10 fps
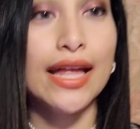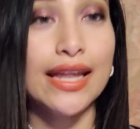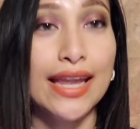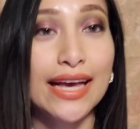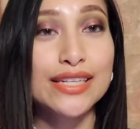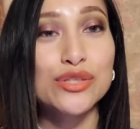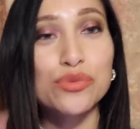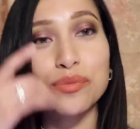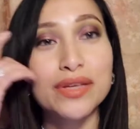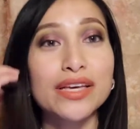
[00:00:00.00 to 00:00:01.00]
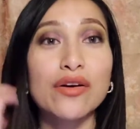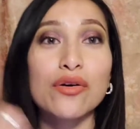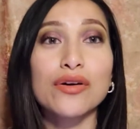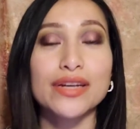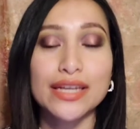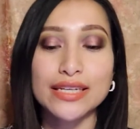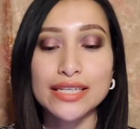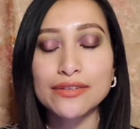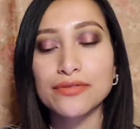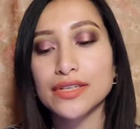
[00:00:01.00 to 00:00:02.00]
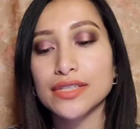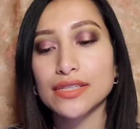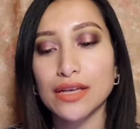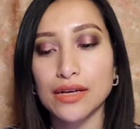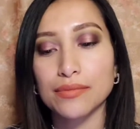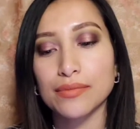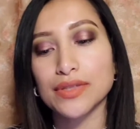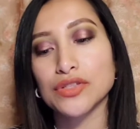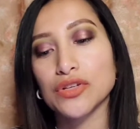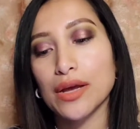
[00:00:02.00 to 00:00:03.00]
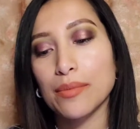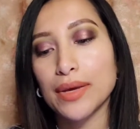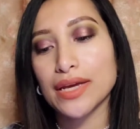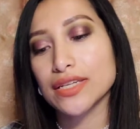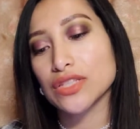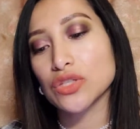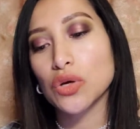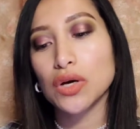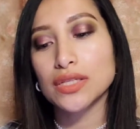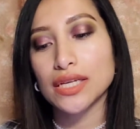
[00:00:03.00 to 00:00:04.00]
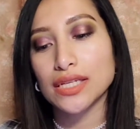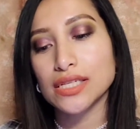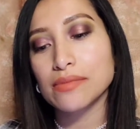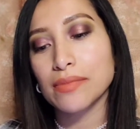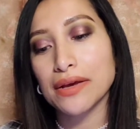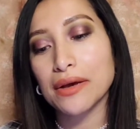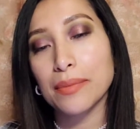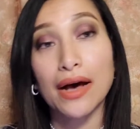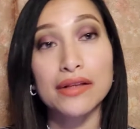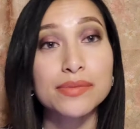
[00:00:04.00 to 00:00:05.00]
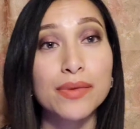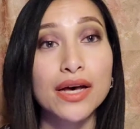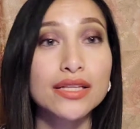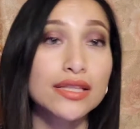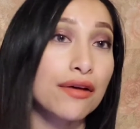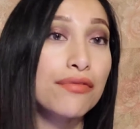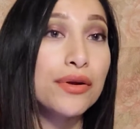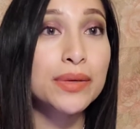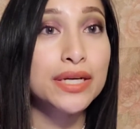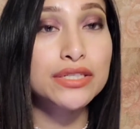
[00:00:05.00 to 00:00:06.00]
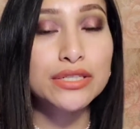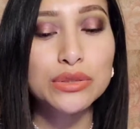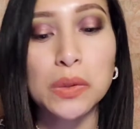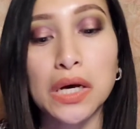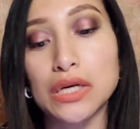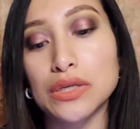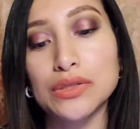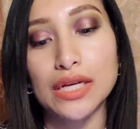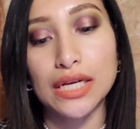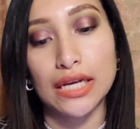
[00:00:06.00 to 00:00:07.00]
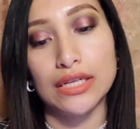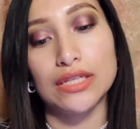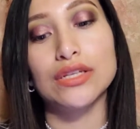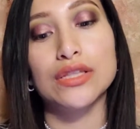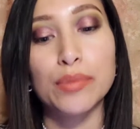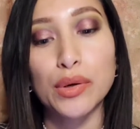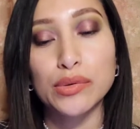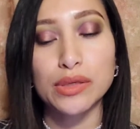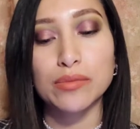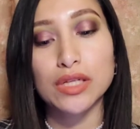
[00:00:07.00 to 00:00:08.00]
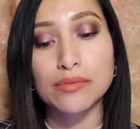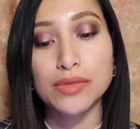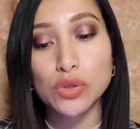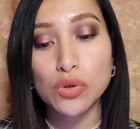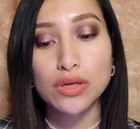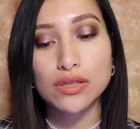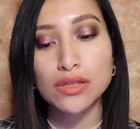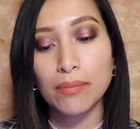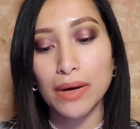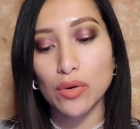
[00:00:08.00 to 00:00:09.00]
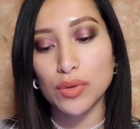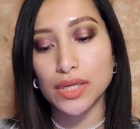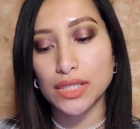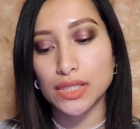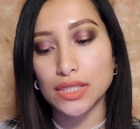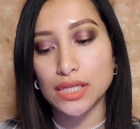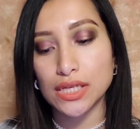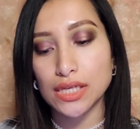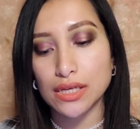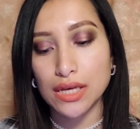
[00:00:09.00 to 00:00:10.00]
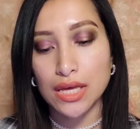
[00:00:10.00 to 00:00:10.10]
Next will be on a different Instagram page. It's called the Indie Makeup Hotspot. Love their page as well. And the post I'm going to be talking about is the